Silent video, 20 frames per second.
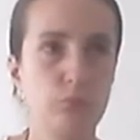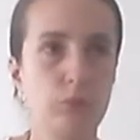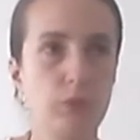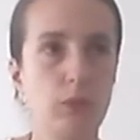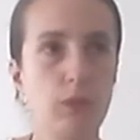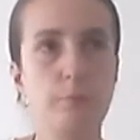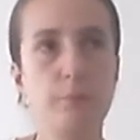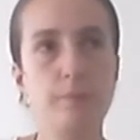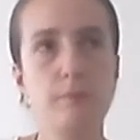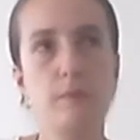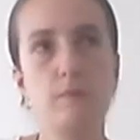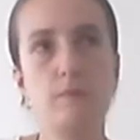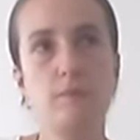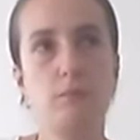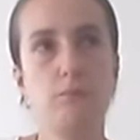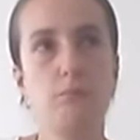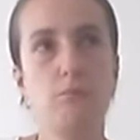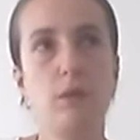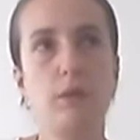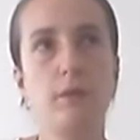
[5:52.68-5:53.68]
keep this
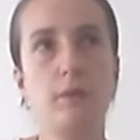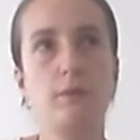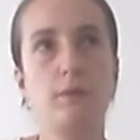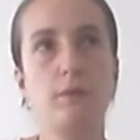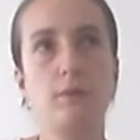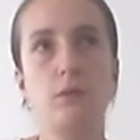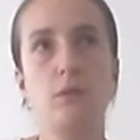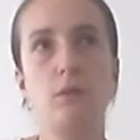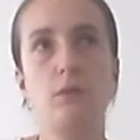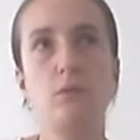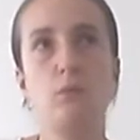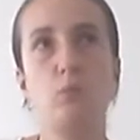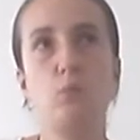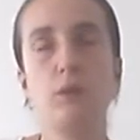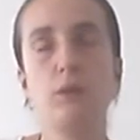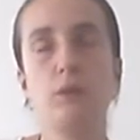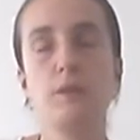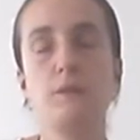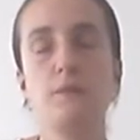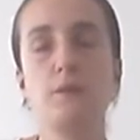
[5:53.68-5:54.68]
in mind.
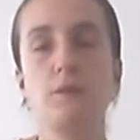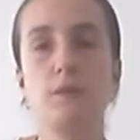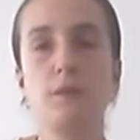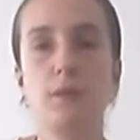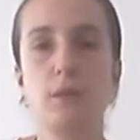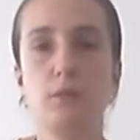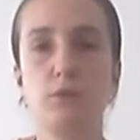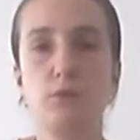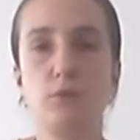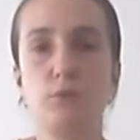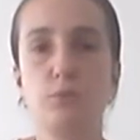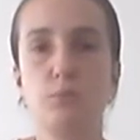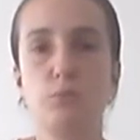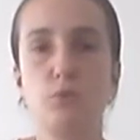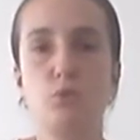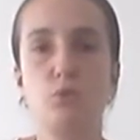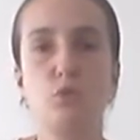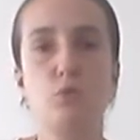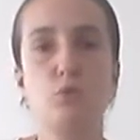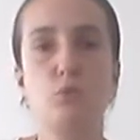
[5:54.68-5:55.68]
What is it that
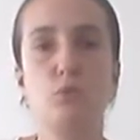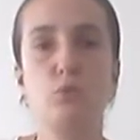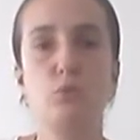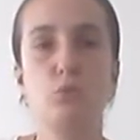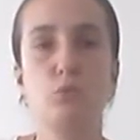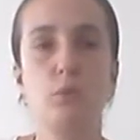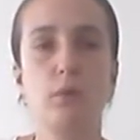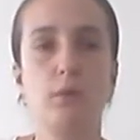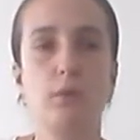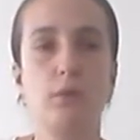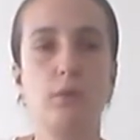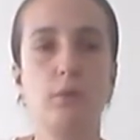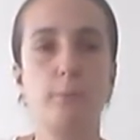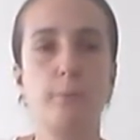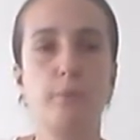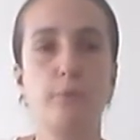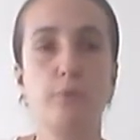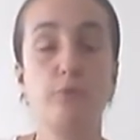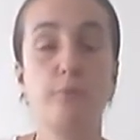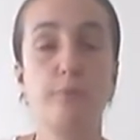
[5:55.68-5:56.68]
you
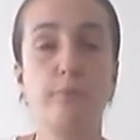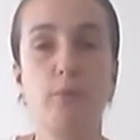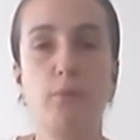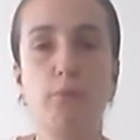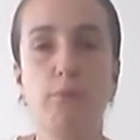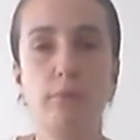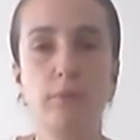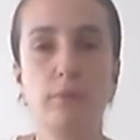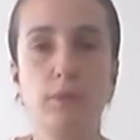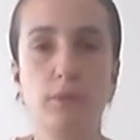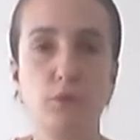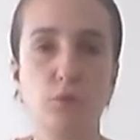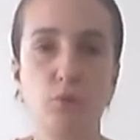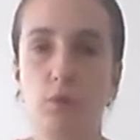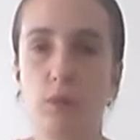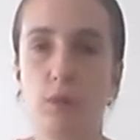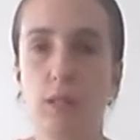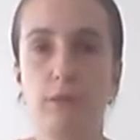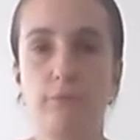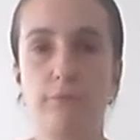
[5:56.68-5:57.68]
postpone in
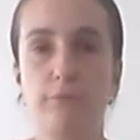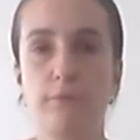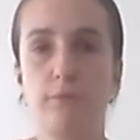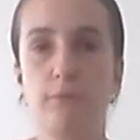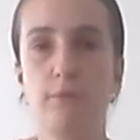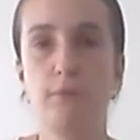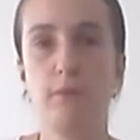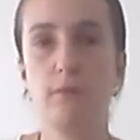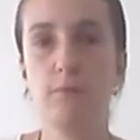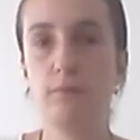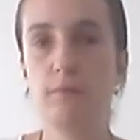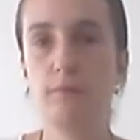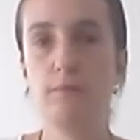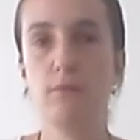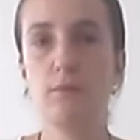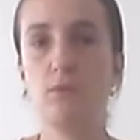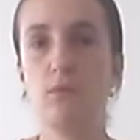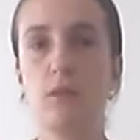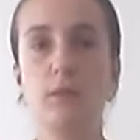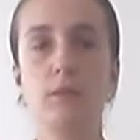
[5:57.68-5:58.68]
your life? Is
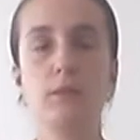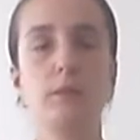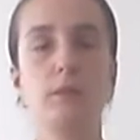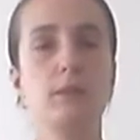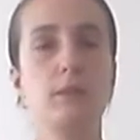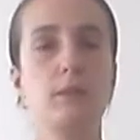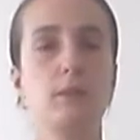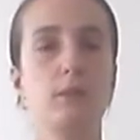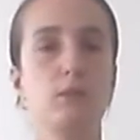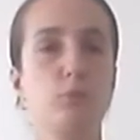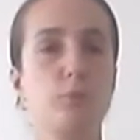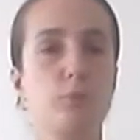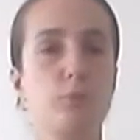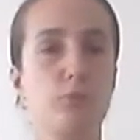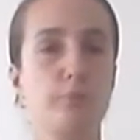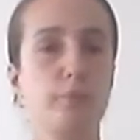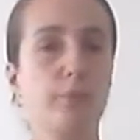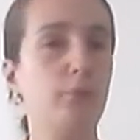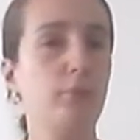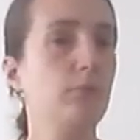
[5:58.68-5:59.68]
there anything you
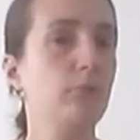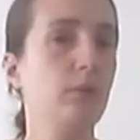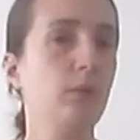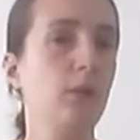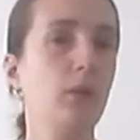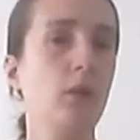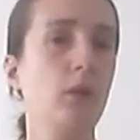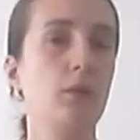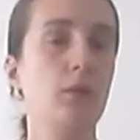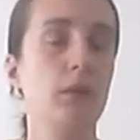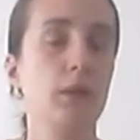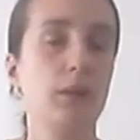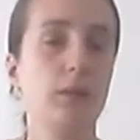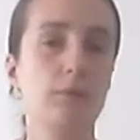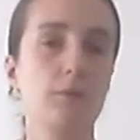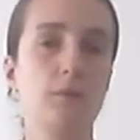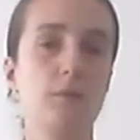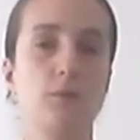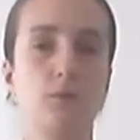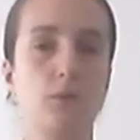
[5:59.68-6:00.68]
postpone, like
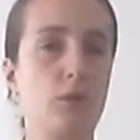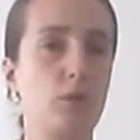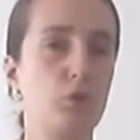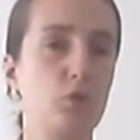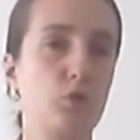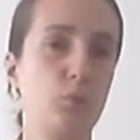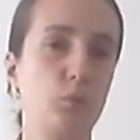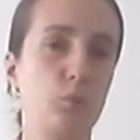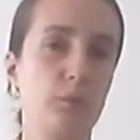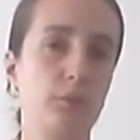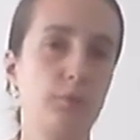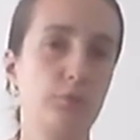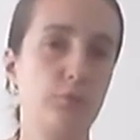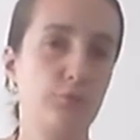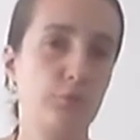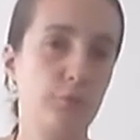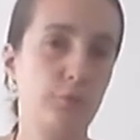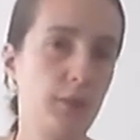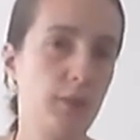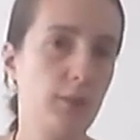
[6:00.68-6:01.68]
a discussion with a
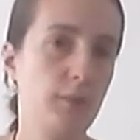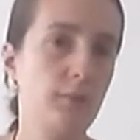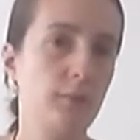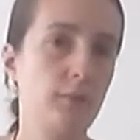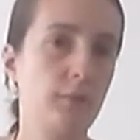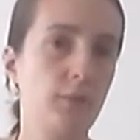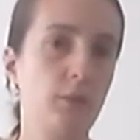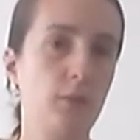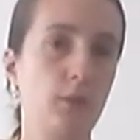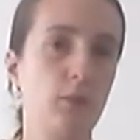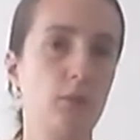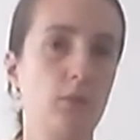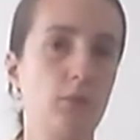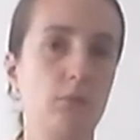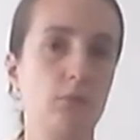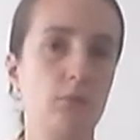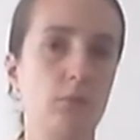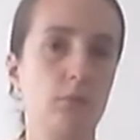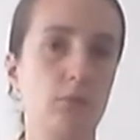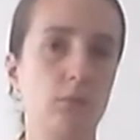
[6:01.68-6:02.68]
friend,
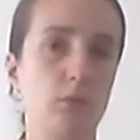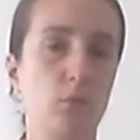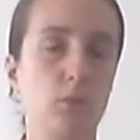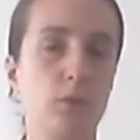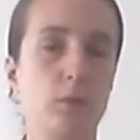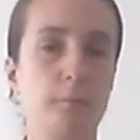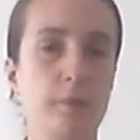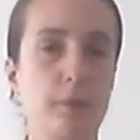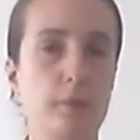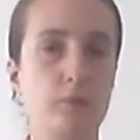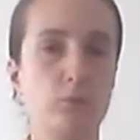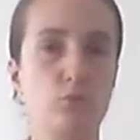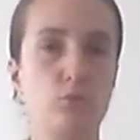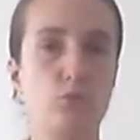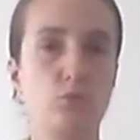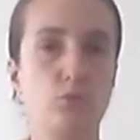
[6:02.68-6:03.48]
going back to